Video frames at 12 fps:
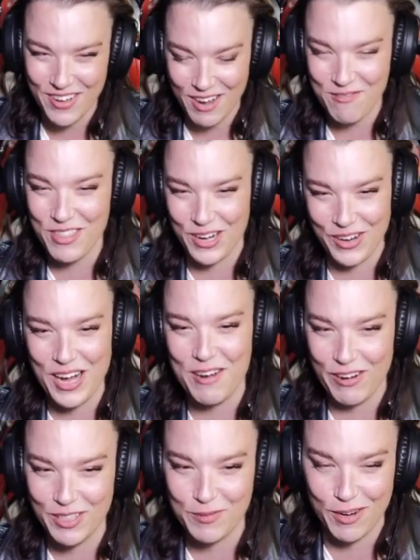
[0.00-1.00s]
of the grave
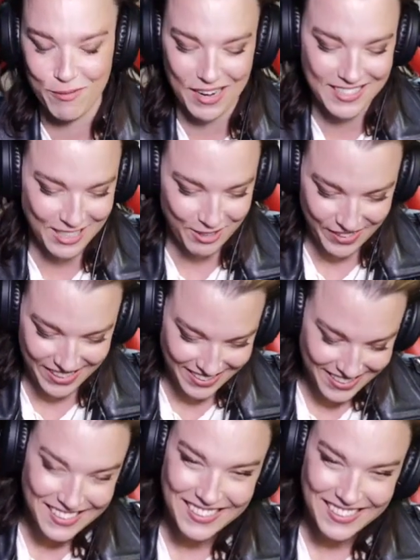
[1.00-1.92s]
i was putting myself in